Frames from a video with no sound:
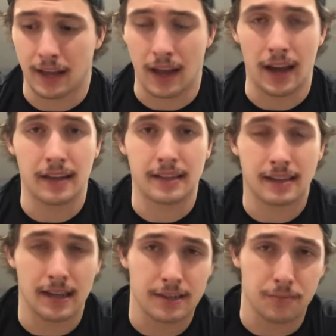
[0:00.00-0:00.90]
Any
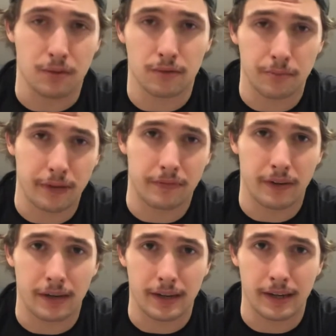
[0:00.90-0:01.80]
kind of support would be
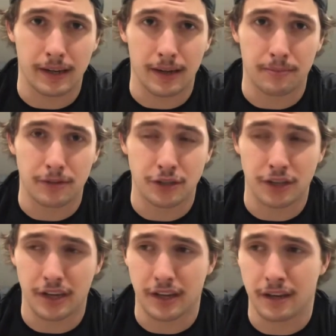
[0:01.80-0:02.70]
very
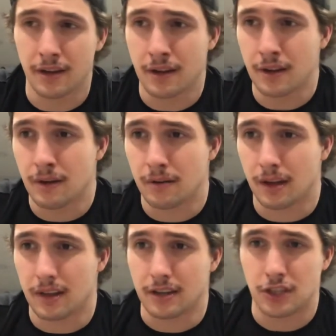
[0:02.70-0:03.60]
appreciated,
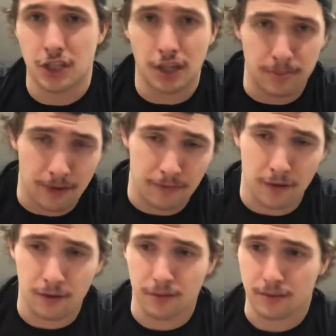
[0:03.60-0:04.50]
whether it's sharing my
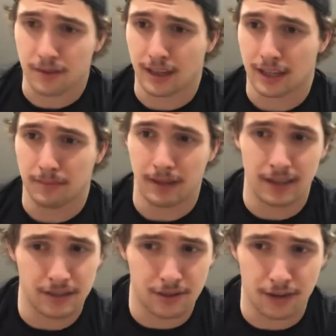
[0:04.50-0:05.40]
photos, liking my
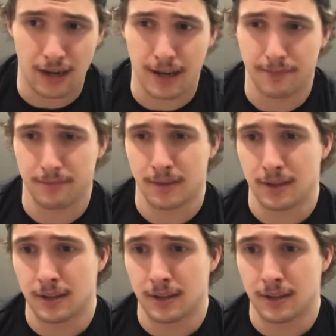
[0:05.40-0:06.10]
Instagram,